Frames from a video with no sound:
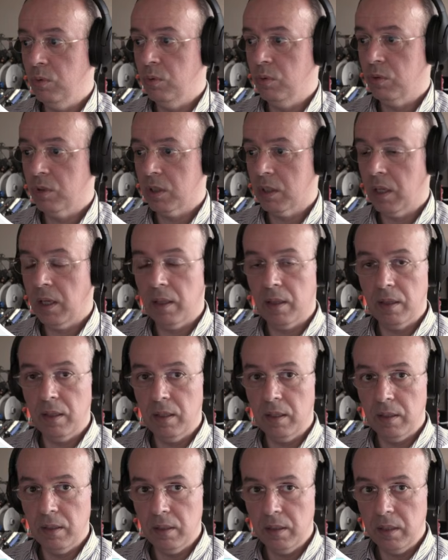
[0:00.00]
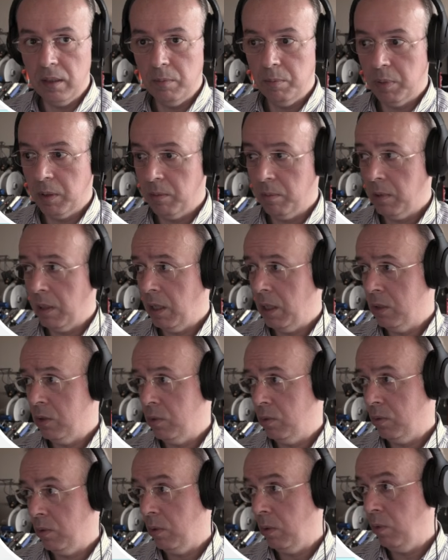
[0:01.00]
this rarely happens, and if
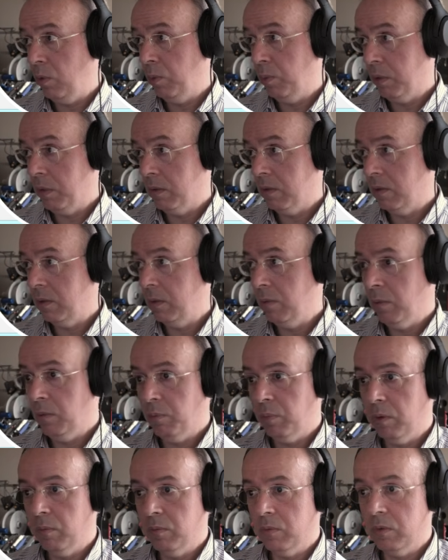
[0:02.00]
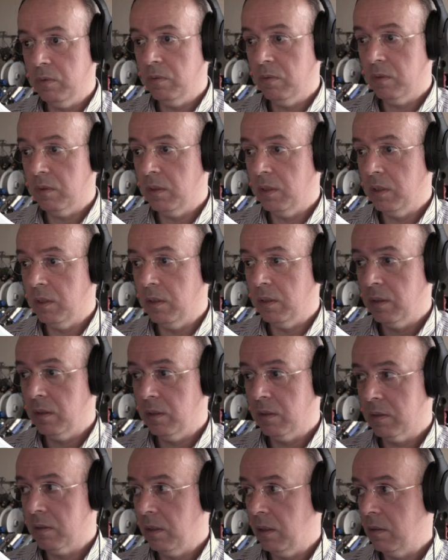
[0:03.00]
it does, the change is
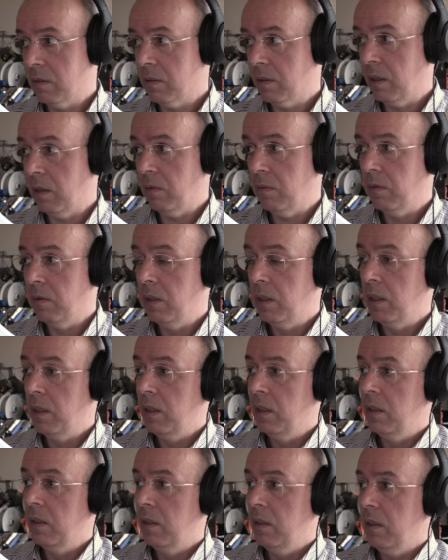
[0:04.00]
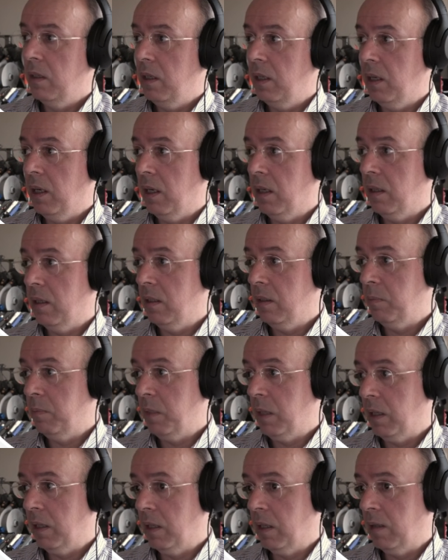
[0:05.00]
negligible. Of course, it depends on the
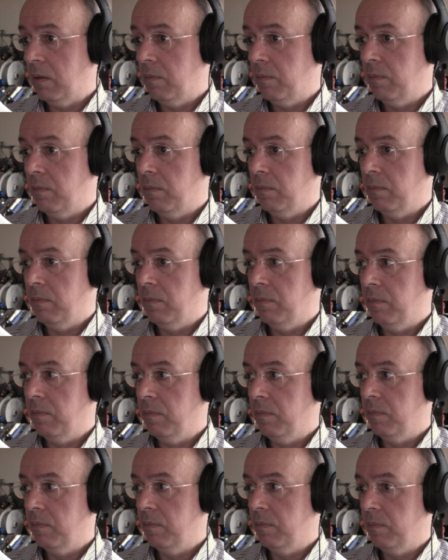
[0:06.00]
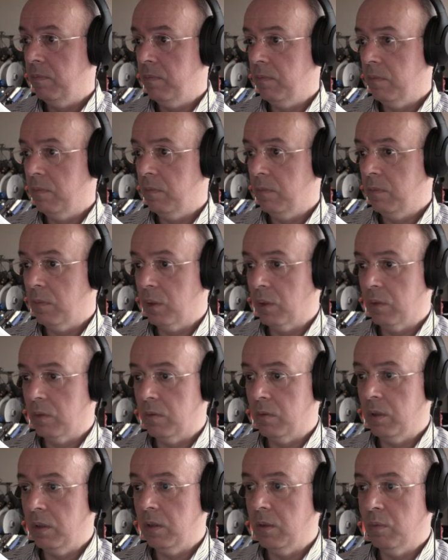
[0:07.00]
reduction's intensity.
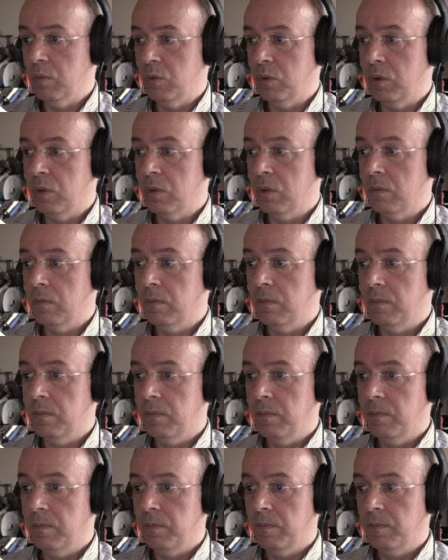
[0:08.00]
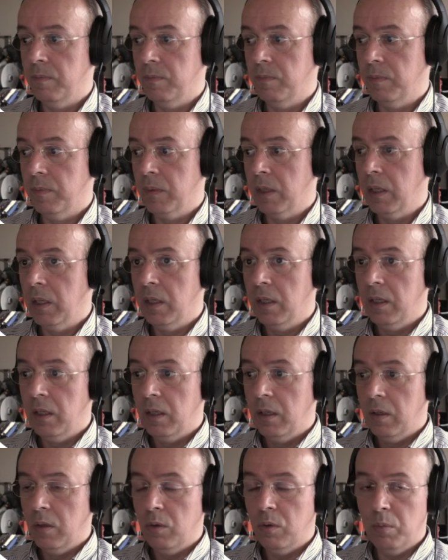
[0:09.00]
In summary, we began by
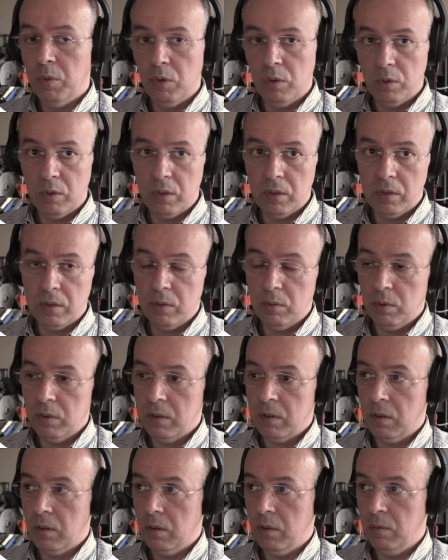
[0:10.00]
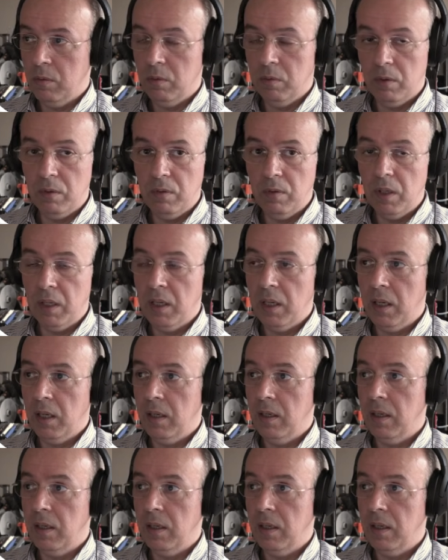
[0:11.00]
importing the model into Fusion,